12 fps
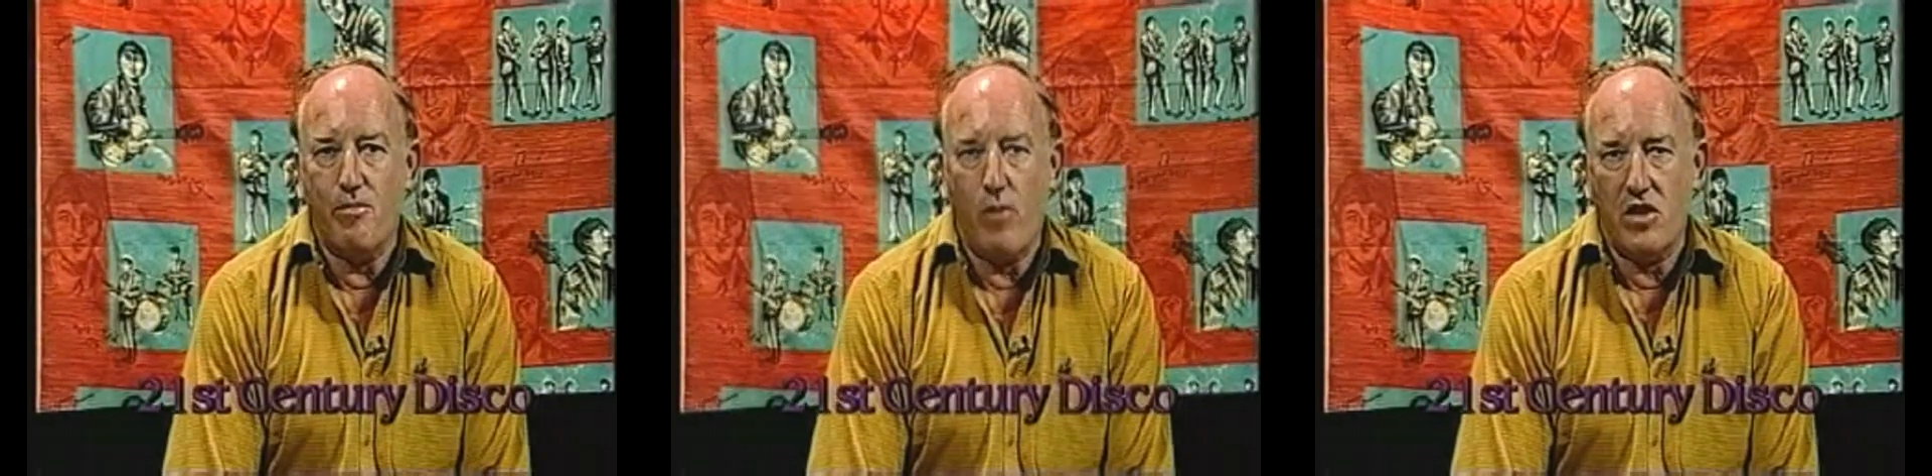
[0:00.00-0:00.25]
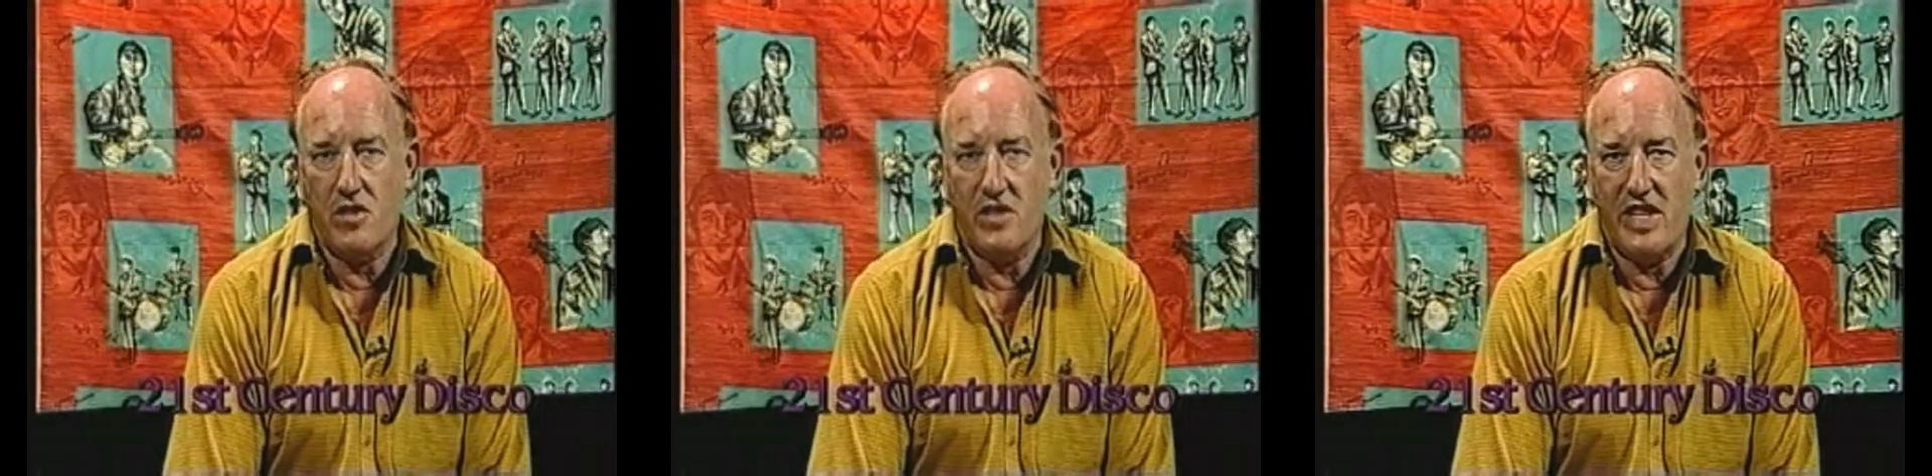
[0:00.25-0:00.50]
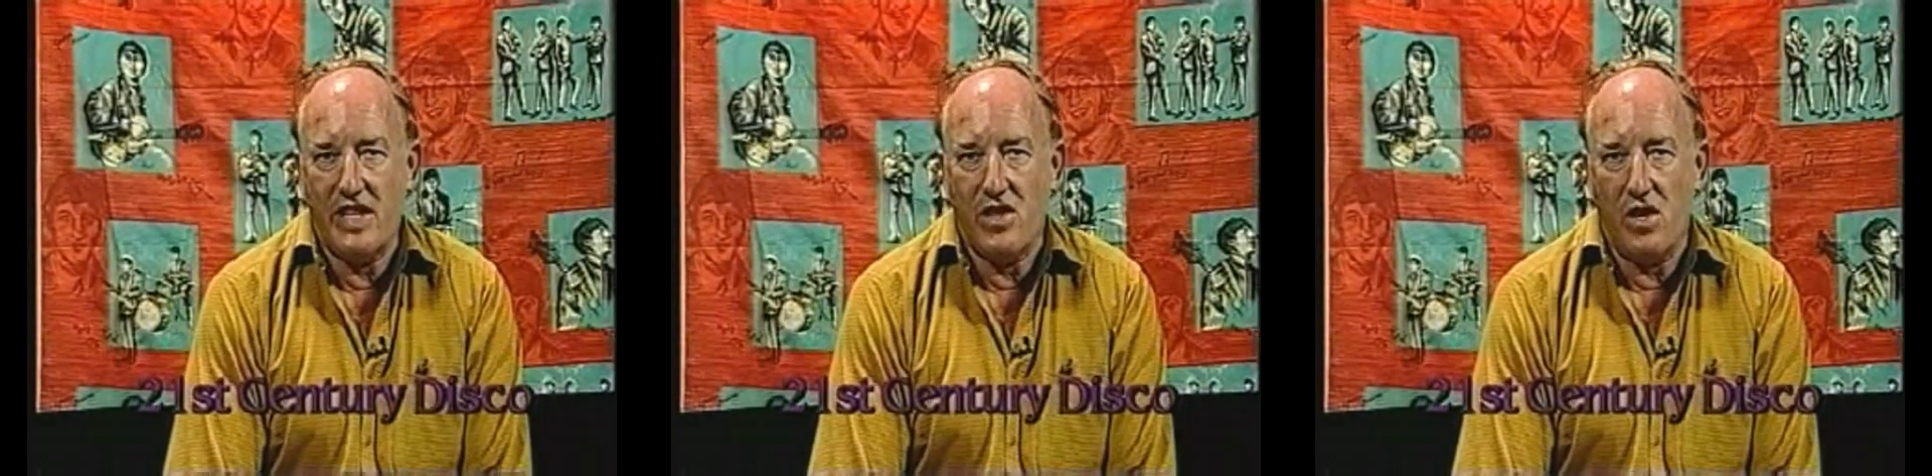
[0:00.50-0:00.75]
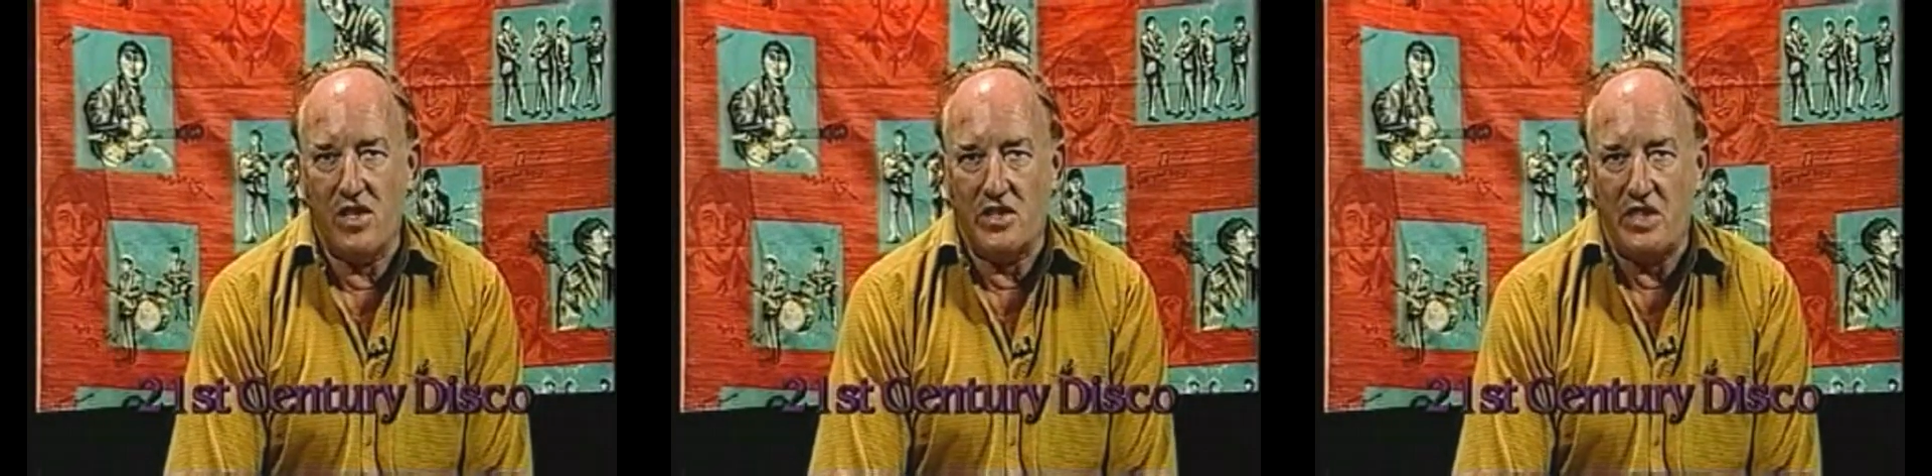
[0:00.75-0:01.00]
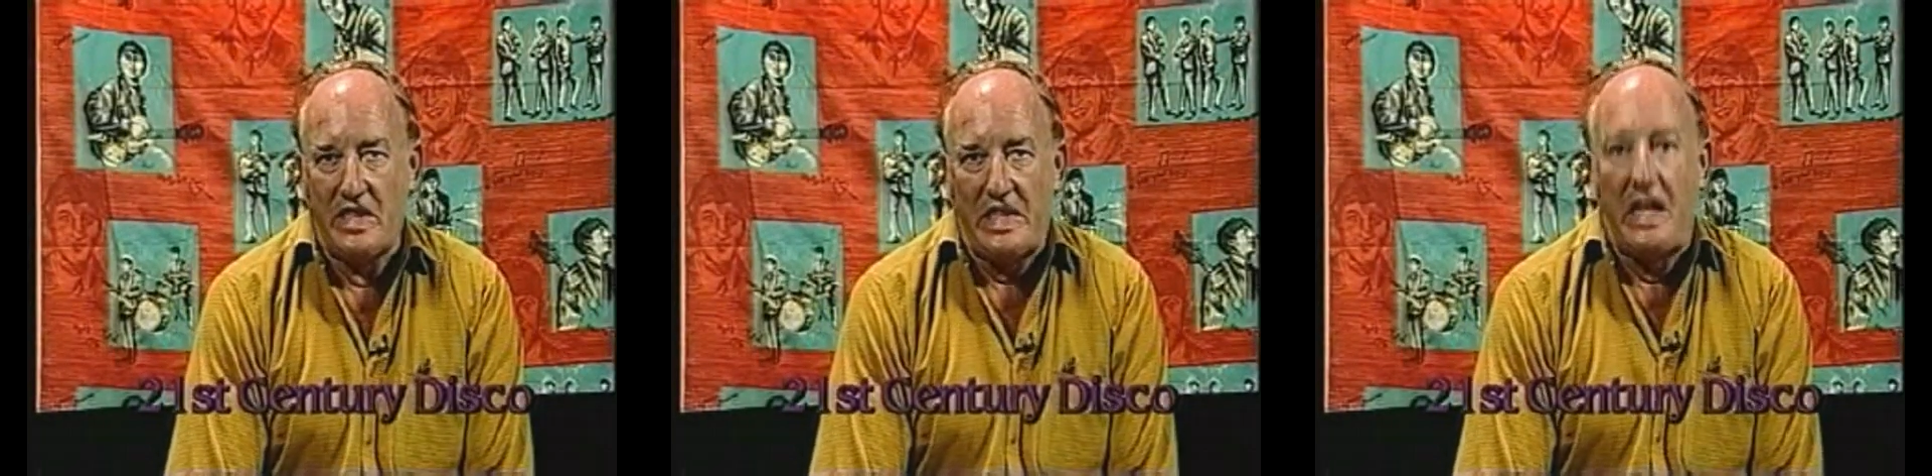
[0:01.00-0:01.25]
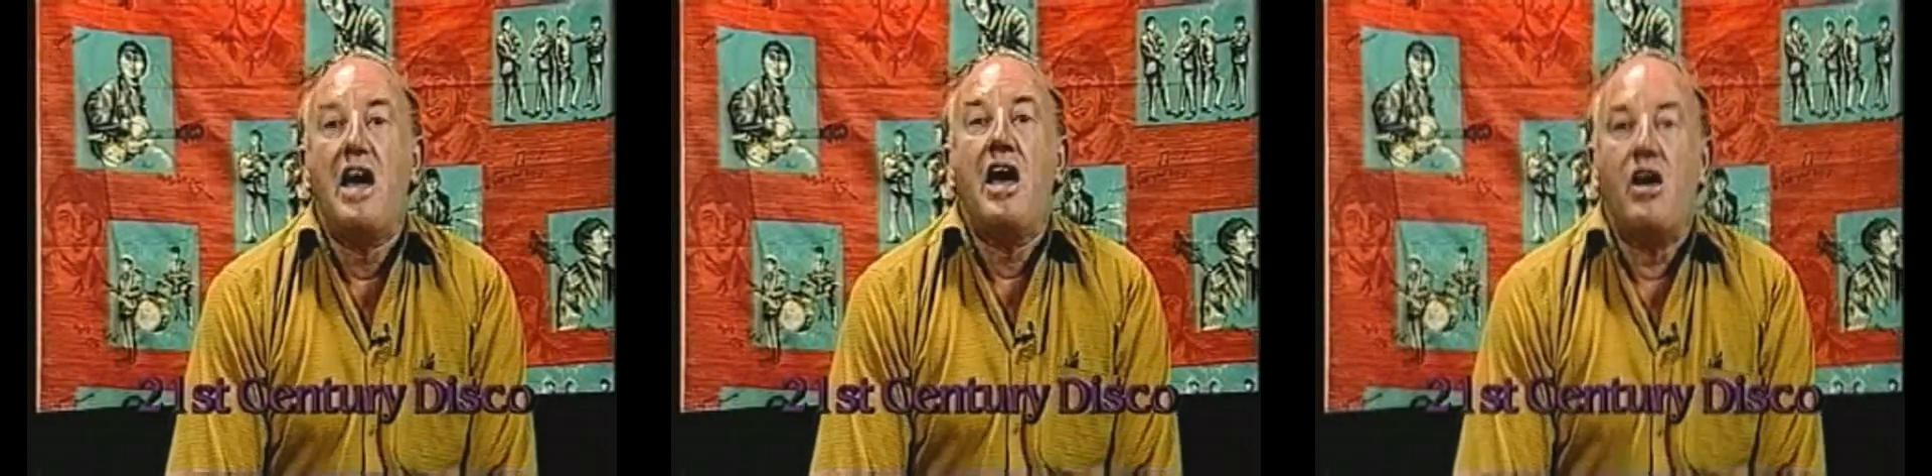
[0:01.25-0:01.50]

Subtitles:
in modern technology.